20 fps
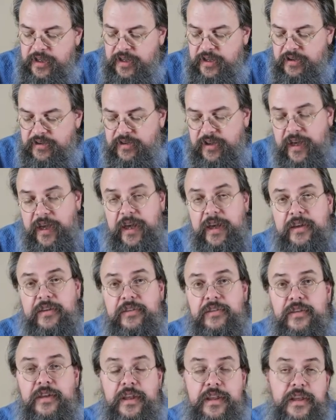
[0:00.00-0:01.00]
is
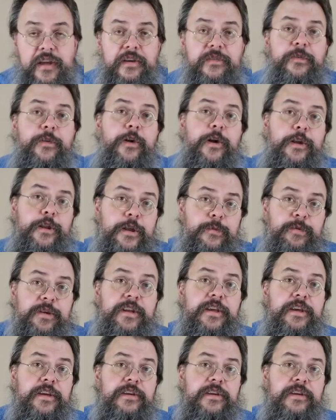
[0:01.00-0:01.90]
x, and therefore our limit